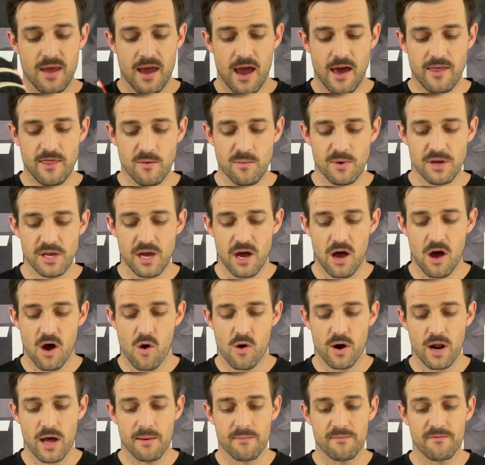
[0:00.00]
And then when you
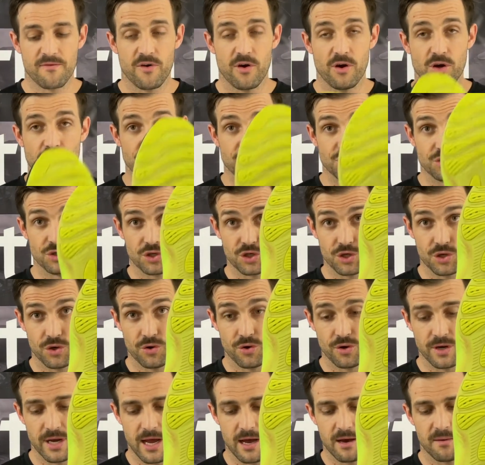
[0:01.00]
hold up version
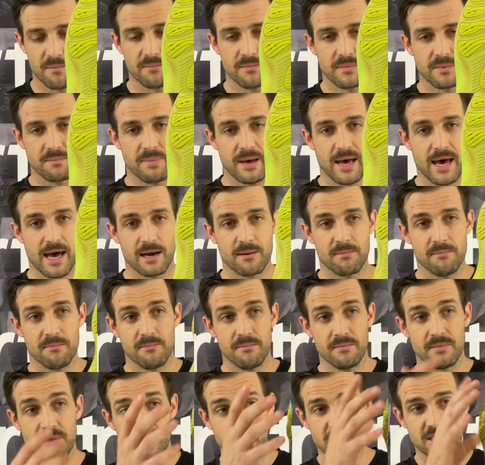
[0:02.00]
2, now part
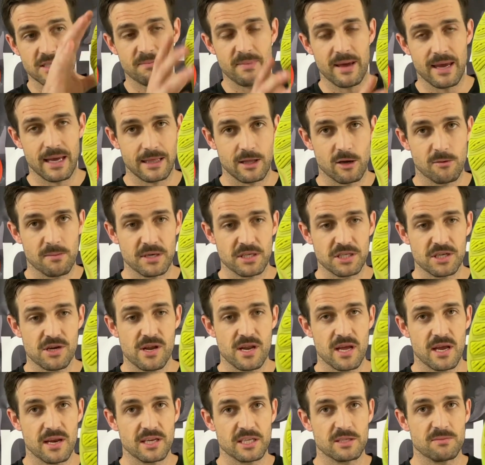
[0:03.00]
of this being a little bit
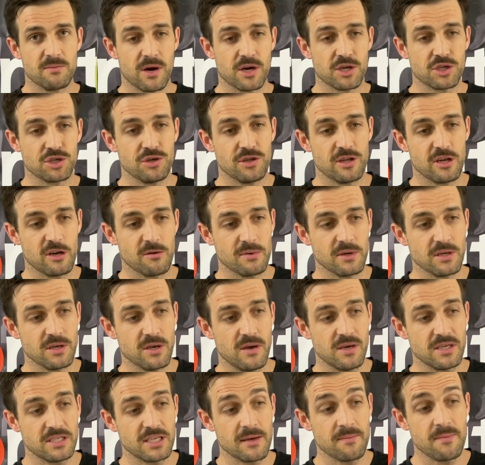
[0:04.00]
dirty, it is my shoe that I've been
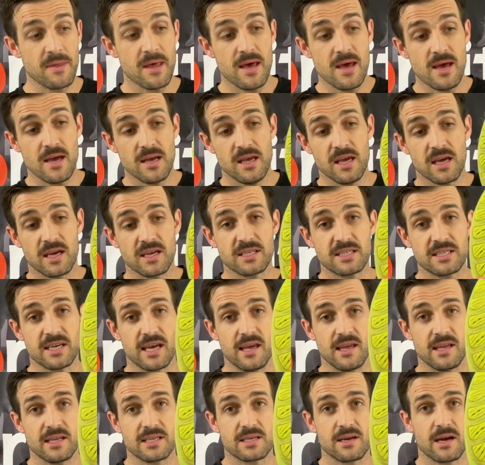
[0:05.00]
using, you can
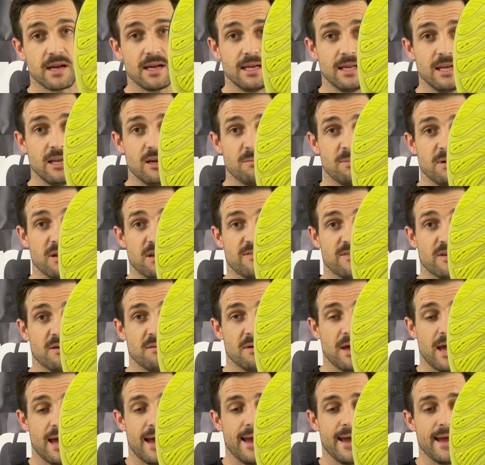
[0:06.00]
see it's got a little bit of
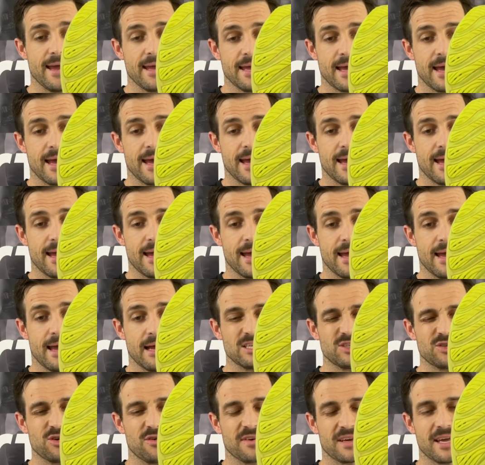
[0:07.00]
a
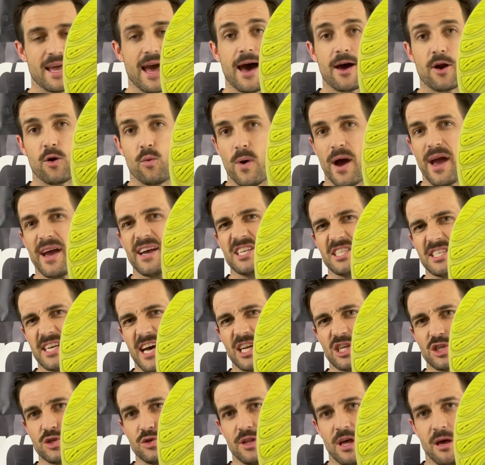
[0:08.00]
sort of a cutaway as
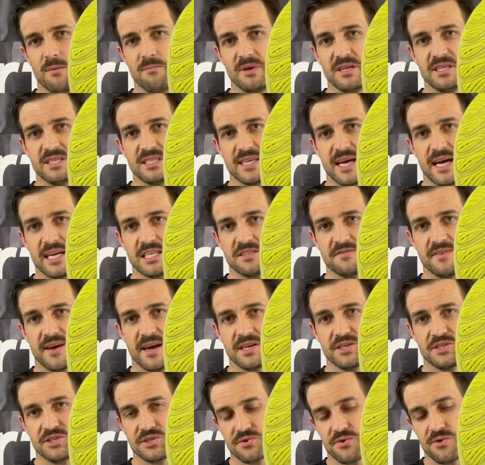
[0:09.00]
such to that mid-stance
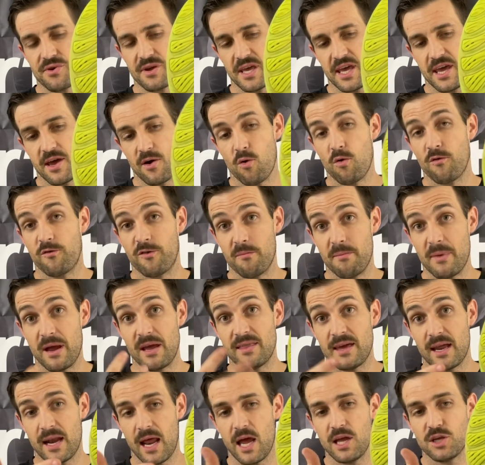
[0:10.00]
phase through here, or for me,
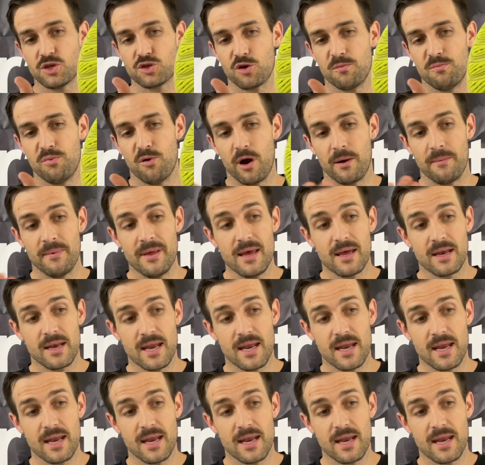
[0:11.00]
that entry point.